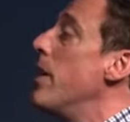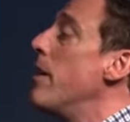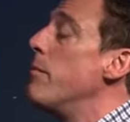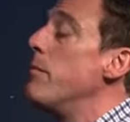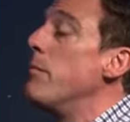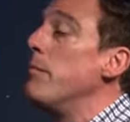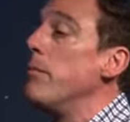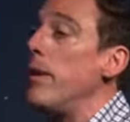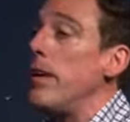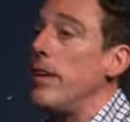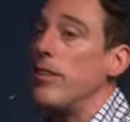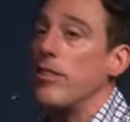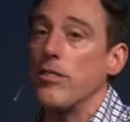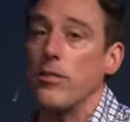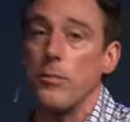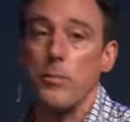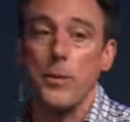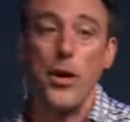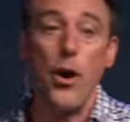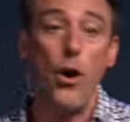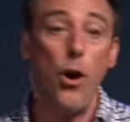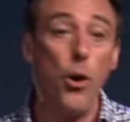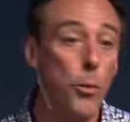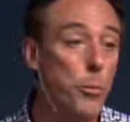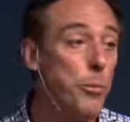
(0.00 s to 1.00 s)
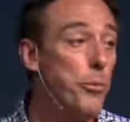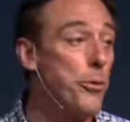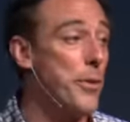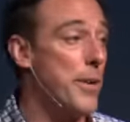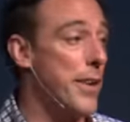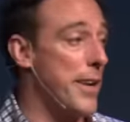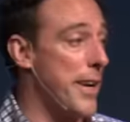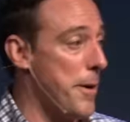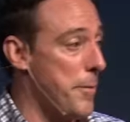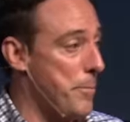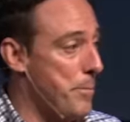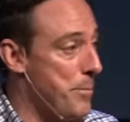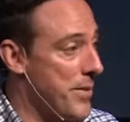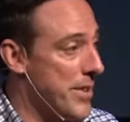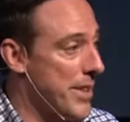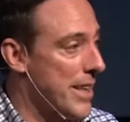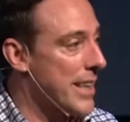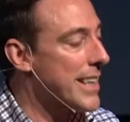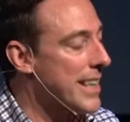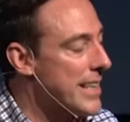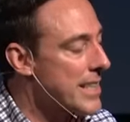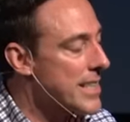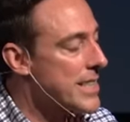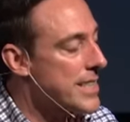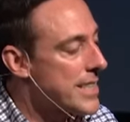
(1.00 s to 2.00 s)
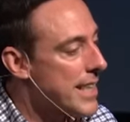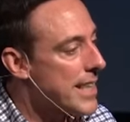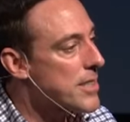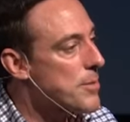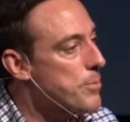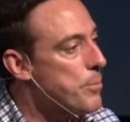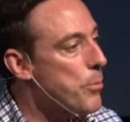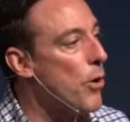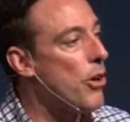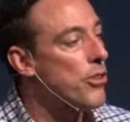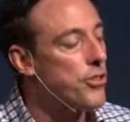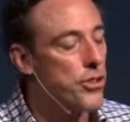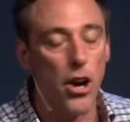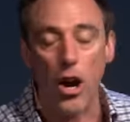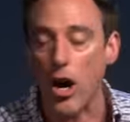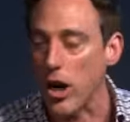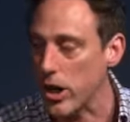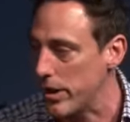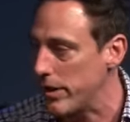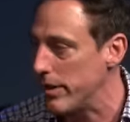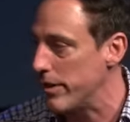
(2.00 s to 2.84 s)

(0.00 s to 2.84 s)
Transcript: must be hope for them. Like that, that's Paul's heart.